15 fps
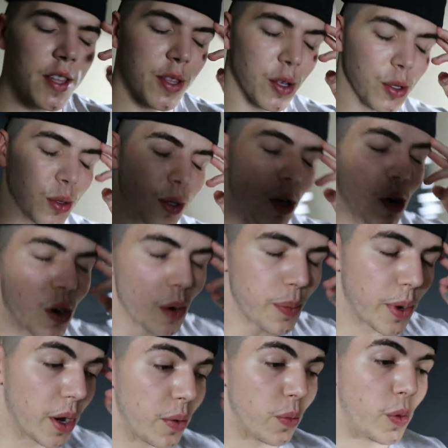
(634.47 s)
Those will go
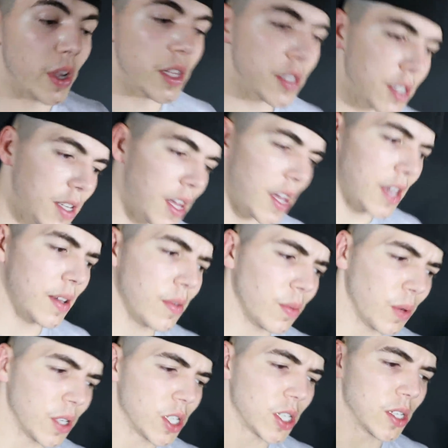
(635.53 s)
up on Wednesday,
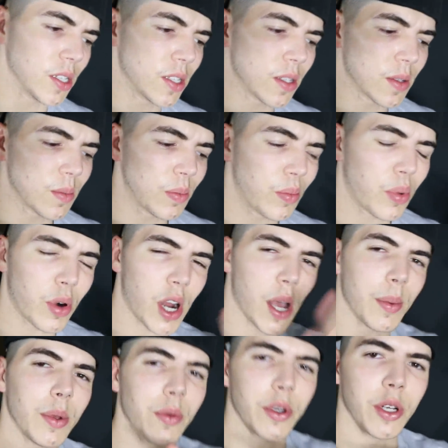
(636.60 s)
which is
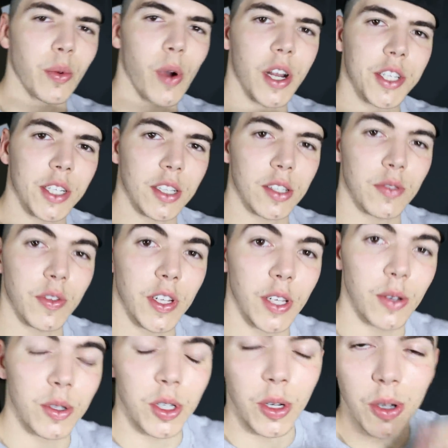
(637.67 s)
probably when you're watching this
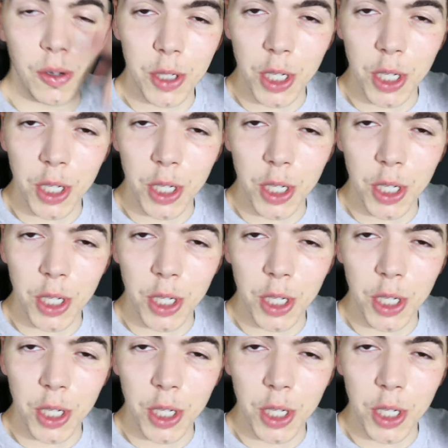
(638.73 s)
video. So go